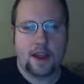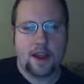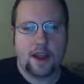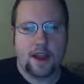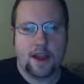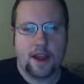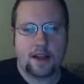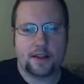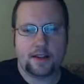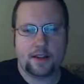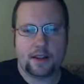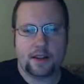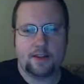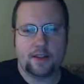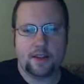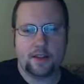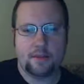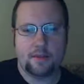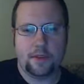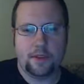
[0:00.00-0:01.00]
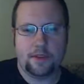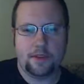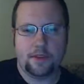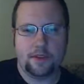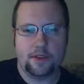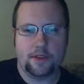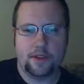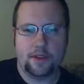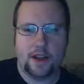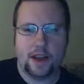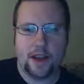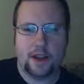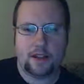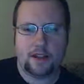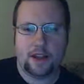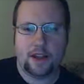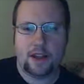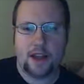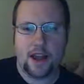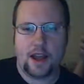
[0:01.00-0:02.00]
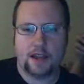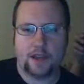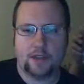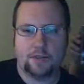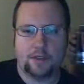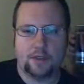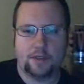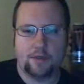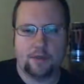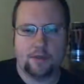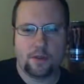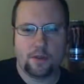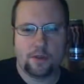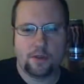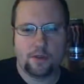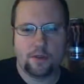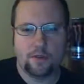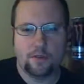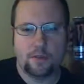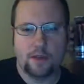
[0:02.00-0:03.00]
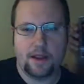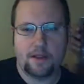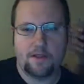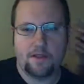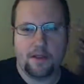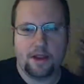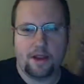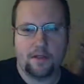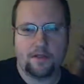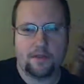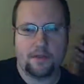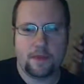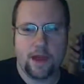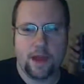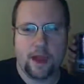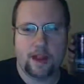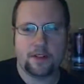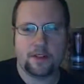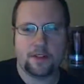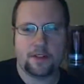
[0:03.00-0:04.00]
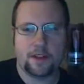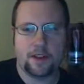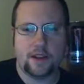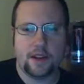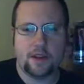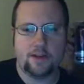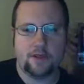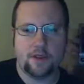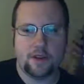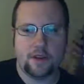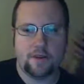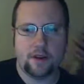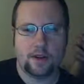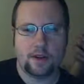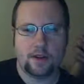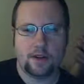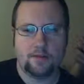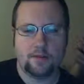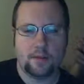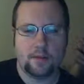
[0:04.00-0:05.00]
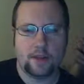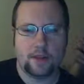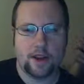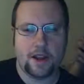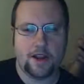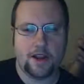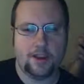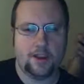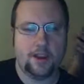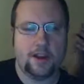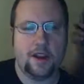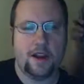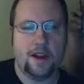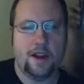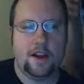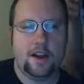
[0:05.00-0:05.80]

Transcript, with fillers: has given them this duty as a last resort to being far from the agency, given their recent reputation.